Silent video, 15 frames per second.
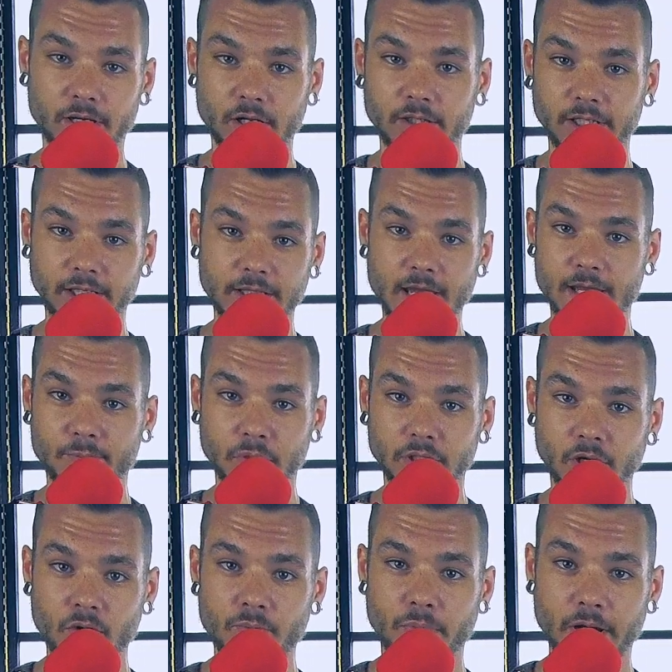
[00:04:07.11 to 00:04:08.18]
and I'll link that
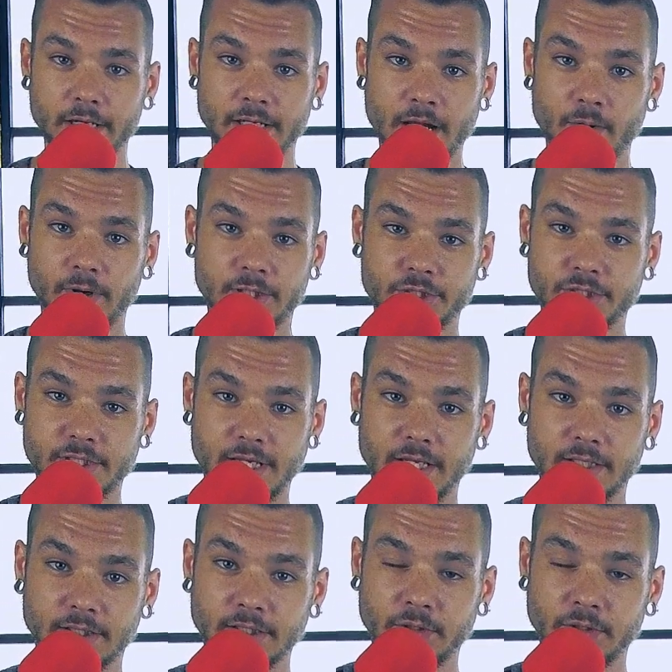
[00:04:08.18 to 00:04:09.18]
below, but now we're just getting a